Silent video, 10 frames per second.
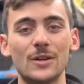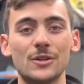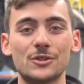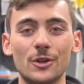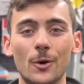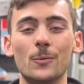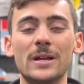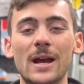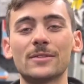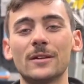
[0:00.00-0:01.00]
So we
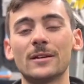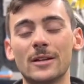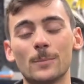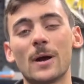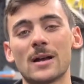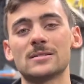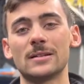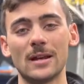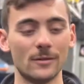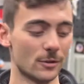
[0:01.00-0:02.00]
got the gearbox
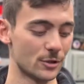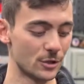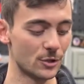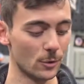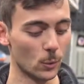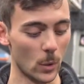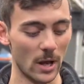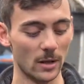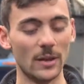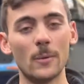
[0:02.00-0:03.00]
together, she's shooting
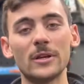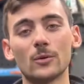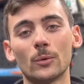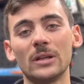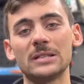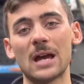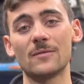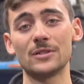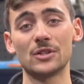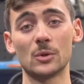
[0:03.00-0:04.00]
well. Now we can really
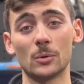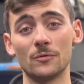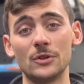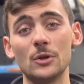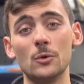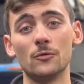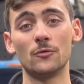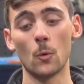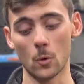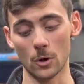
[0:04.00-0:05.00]
dive into the review
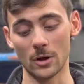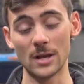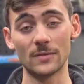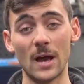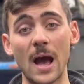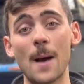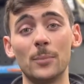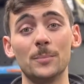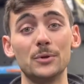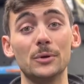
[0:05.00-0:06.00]
for the
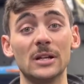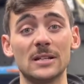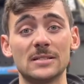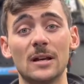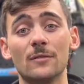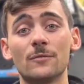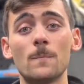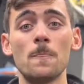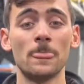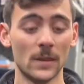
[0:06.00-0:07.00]
Hop Up unit itself.
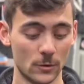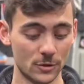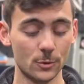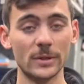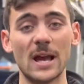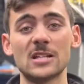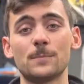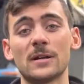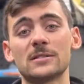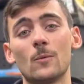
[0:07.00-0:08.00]
There's three
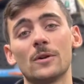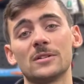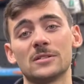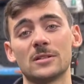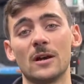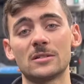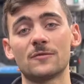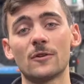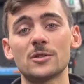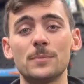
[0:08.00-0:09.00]
aspects I want to discuss.
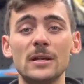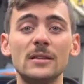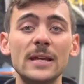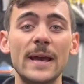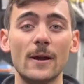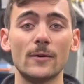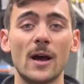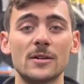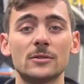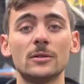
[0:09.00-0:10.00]
First being the air
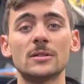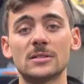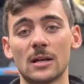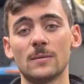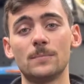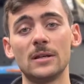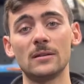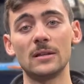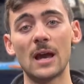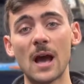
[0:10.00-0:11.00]
nozzle, second
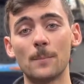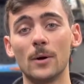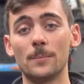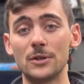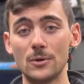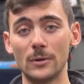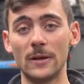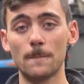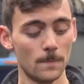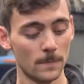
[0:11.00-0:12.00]
being the Hop Up unit,